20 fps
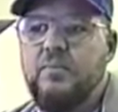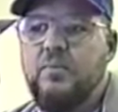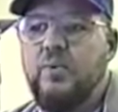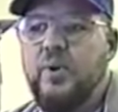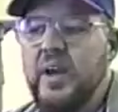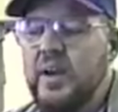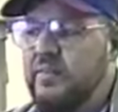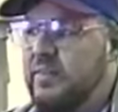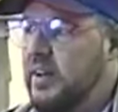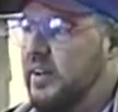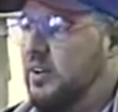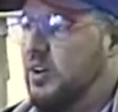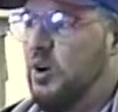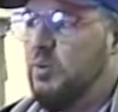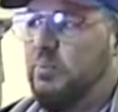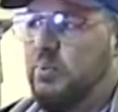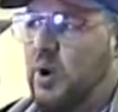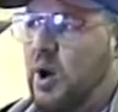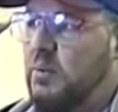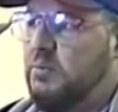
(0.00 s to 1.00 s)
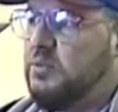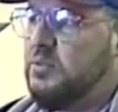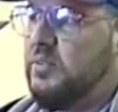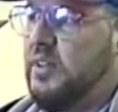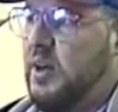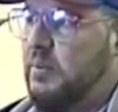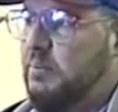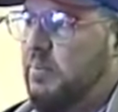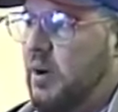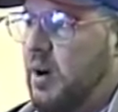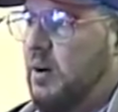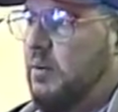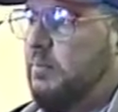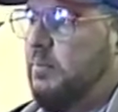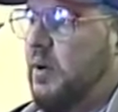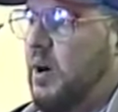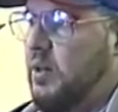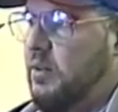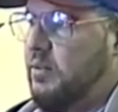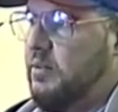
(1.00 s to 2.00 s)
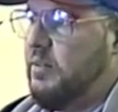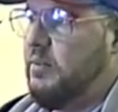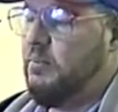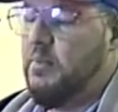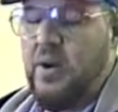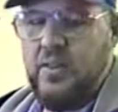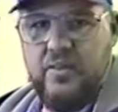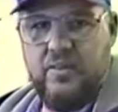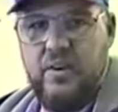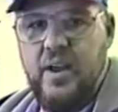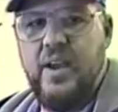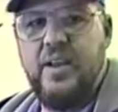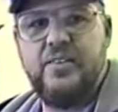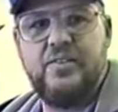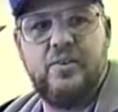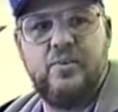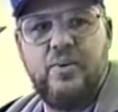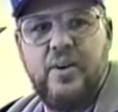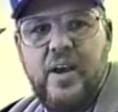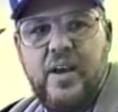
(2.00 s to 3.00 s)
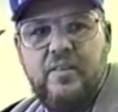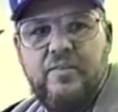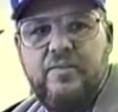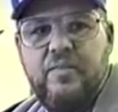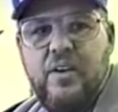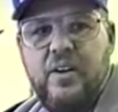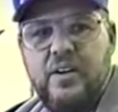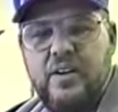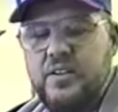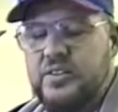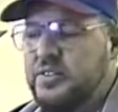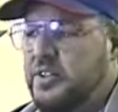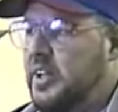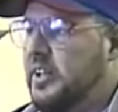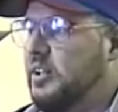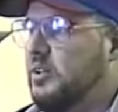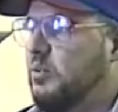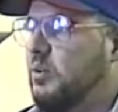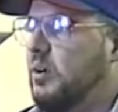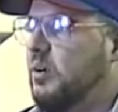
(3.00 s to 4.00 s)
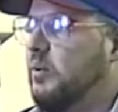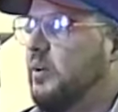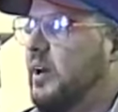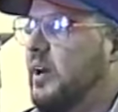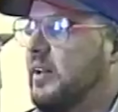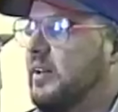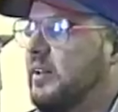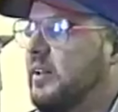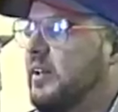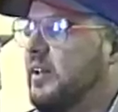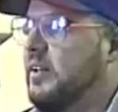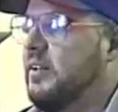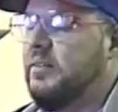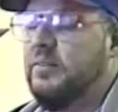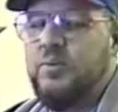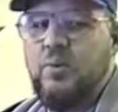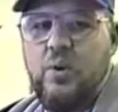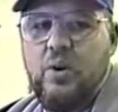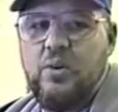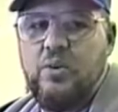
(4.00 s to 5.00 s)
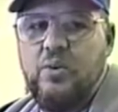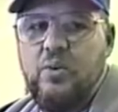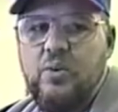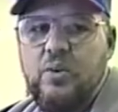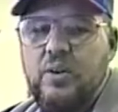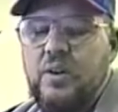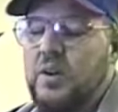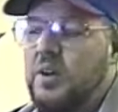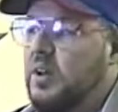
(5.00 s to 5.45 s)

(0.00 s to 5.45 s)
We have had no problems with that pump other than Mother Nature. We had a flood here in January. We had to get it worked on.